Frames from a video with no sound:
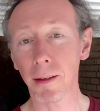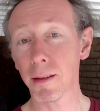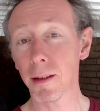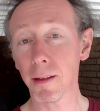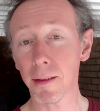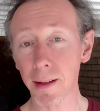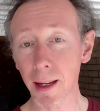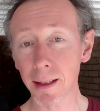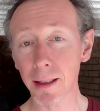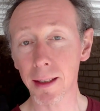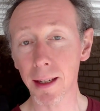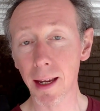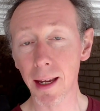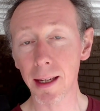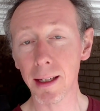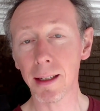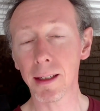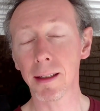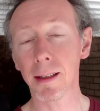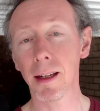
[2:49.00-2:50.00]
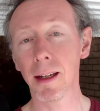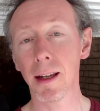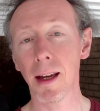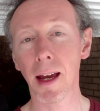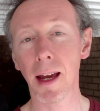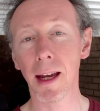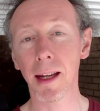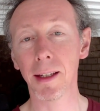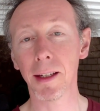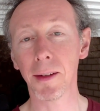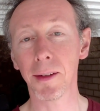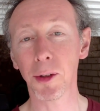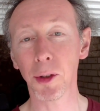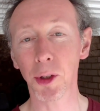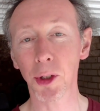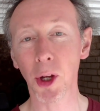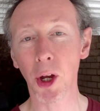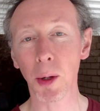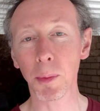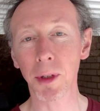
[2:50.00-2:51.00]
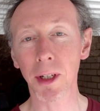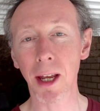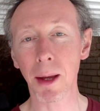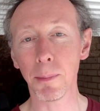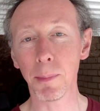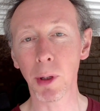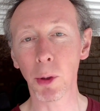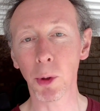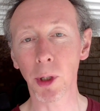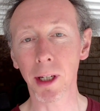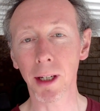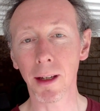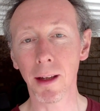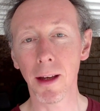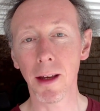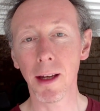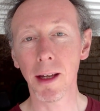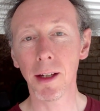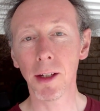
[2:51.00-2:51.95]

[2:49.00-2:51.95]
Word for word: It's a Saturday and it's a good time to get building.